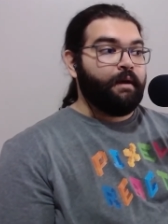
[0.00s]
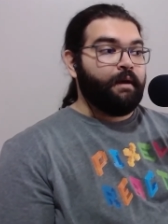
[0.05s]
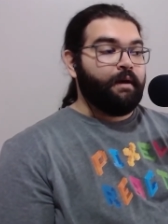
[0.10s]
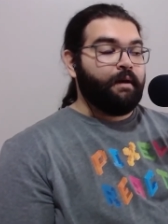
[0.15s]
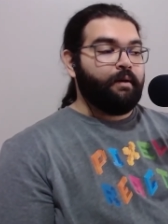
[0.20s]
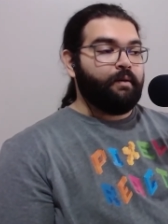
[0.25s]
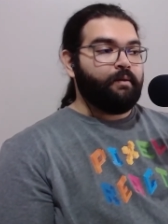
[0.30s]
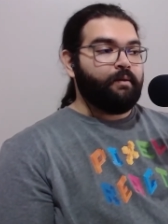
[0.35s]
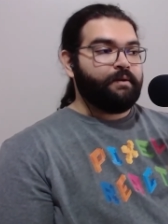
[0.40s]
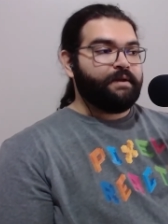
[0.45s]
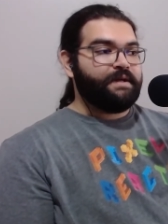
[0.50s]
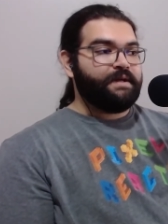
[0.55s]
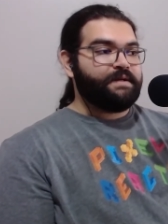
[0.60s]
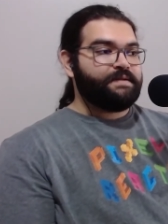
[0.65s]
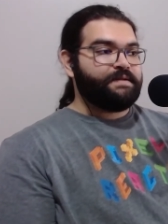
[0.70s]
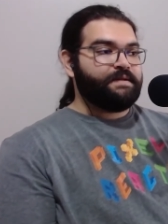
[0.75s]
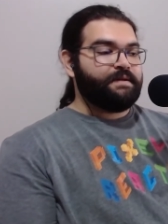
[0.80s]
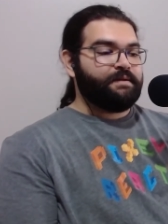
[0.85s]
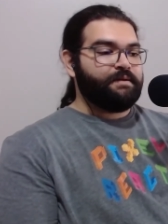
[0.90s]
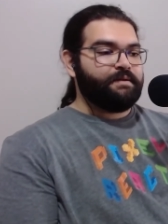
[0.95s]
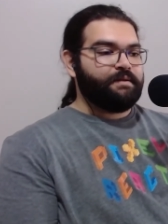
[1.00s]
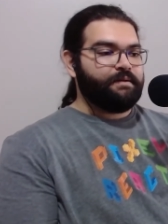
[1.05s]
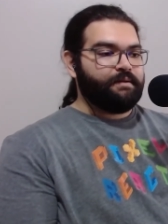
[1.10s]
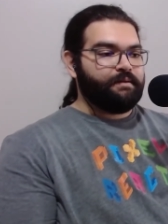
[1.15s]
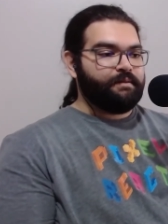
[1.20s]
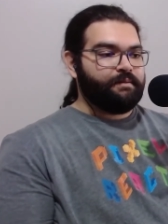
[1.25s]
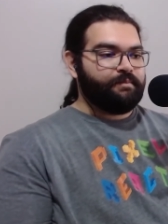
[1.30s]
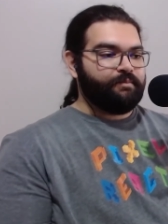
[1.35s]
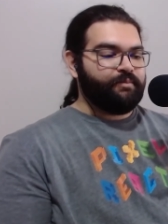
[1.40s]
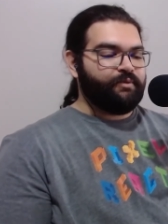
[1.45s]
Oh, that's the
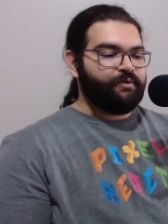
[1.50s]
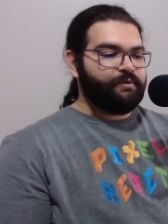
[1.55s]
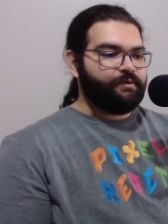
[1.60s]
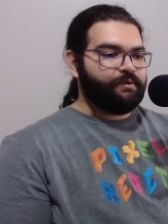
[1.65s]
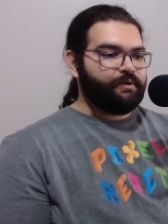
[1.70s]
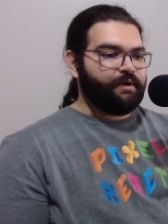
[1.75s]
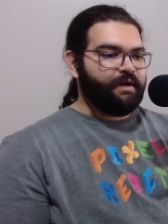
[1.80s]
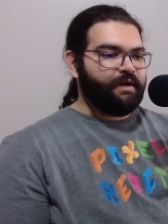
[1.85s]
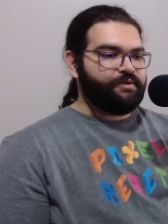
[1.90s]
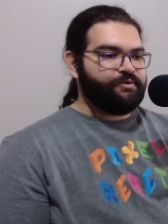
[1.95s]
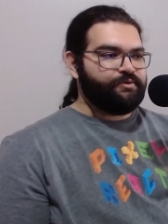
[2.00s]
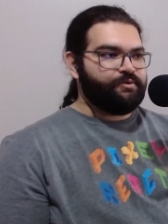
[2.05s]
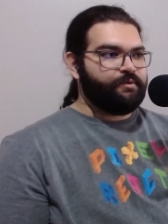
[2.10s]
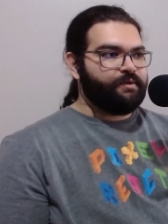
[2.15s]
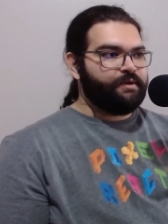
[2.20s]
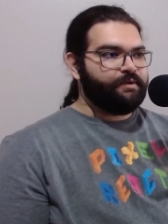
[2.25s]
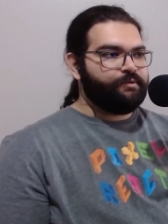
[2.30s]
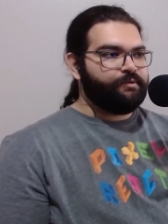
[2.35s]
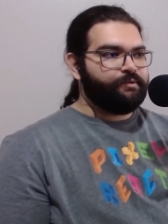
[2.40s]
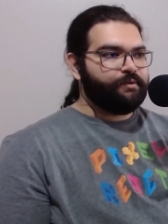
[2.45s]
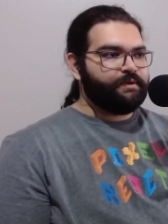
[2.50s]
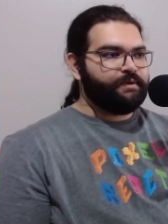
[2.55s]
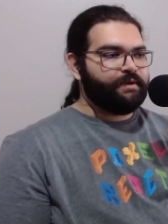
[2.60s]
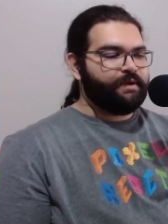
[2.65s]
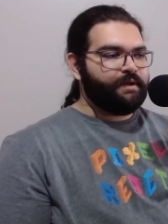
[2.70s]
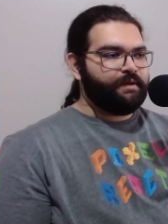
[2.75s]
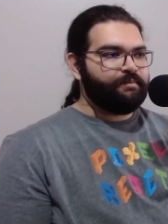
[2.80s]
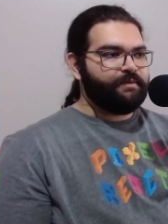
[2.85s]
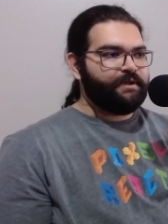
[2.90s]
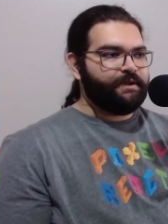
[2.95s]
book, A Journey Through
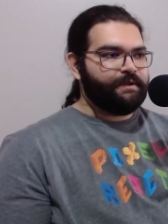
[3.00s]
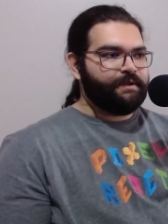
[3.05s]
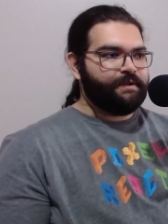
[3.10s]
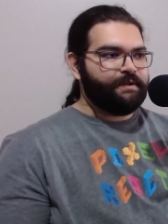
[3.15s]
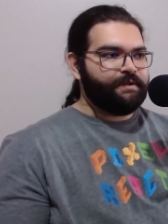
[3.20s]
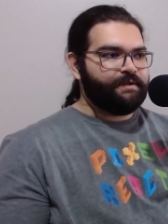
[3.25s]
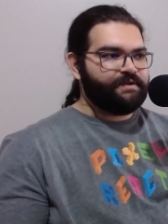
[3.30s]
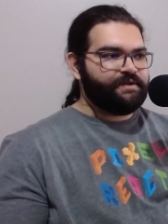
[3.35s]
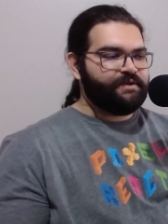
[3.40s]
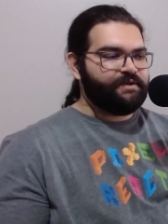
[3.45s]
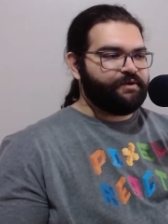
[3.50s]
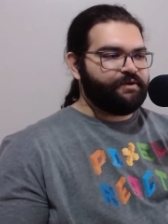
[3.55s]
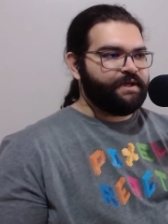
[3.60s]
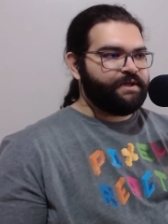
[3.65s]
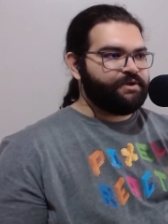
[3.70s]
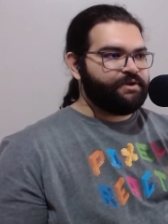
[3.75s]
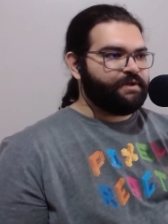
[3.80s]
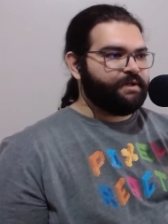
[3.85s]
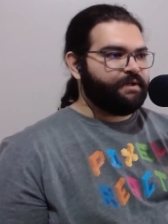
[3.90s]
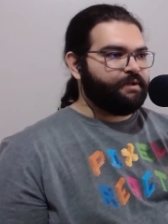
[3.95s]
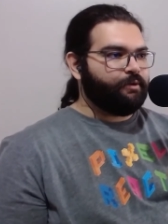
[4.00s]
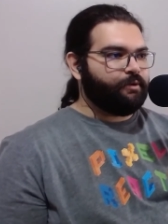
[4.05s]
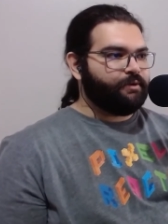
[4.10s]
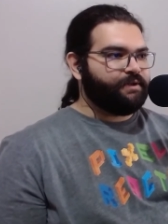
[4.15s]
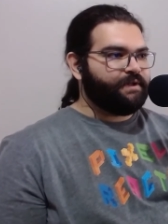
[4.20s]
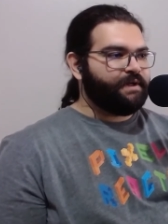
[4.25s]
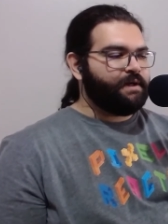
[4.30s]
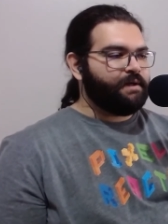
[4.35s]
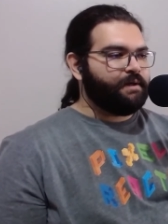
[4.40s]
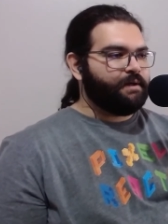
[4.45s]
Time, The Stranger in the
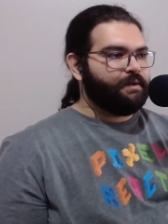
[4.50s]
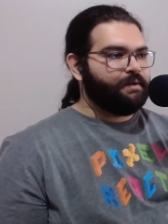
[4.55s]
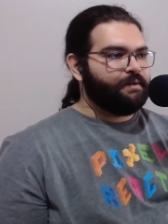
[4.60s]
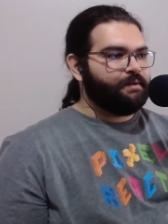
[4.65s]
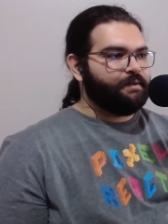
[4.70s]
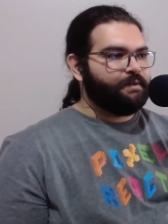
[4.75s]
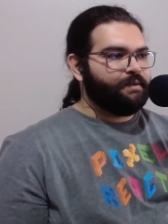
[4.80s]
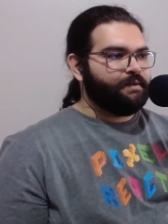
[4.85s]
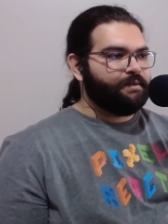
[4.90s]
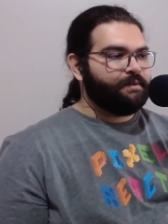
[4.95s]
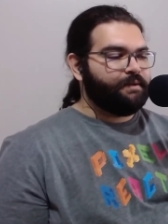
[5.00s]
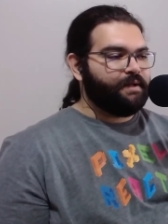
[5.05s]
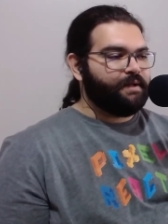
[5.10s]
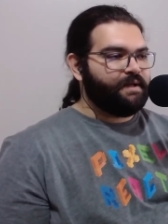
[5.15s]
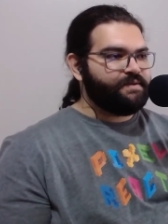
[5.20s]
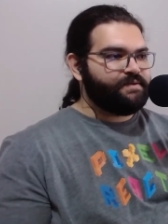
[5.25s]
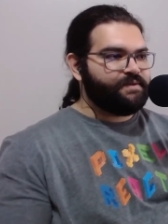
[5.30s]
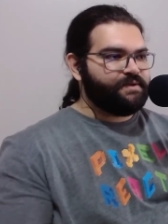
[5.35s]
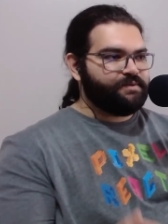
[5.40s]
Hotel has this